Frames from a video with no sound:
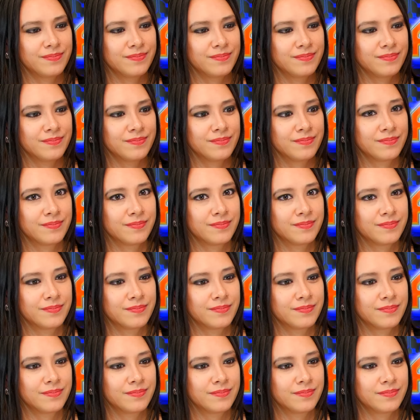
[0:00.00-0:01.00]

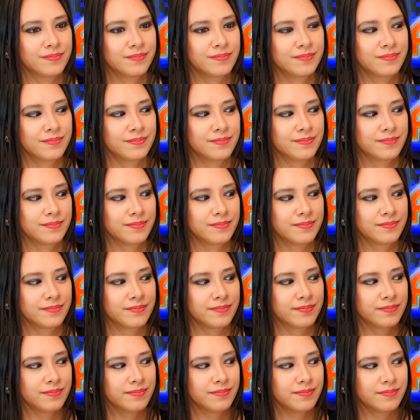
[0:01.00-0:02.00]

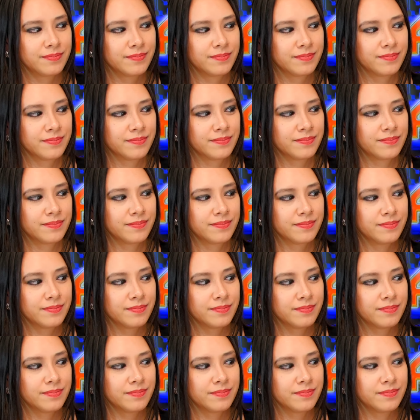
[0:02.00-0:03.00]

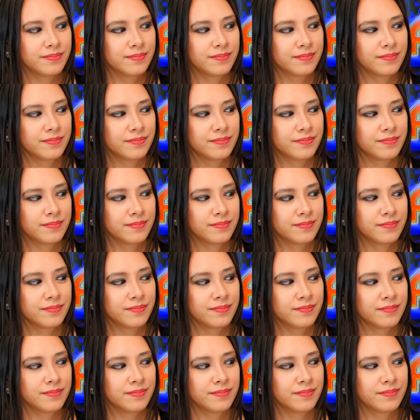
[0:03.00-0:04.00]

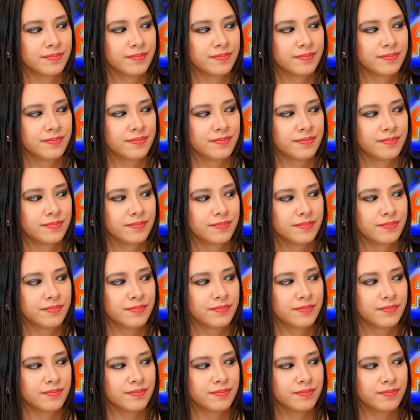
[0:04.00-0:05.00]

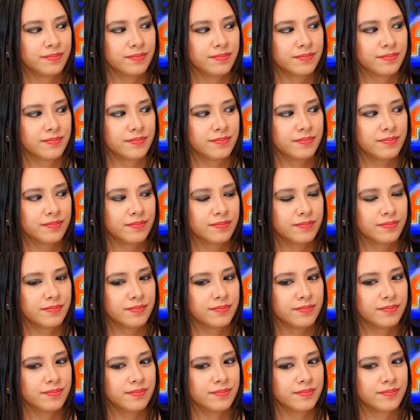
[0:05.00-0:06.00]

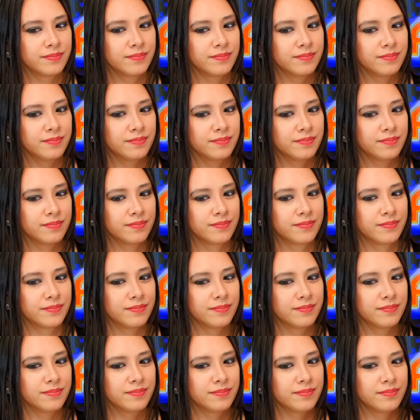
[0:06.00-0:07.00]

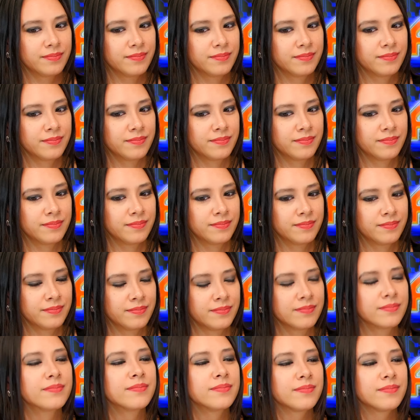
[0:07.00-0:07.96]
(not speaking)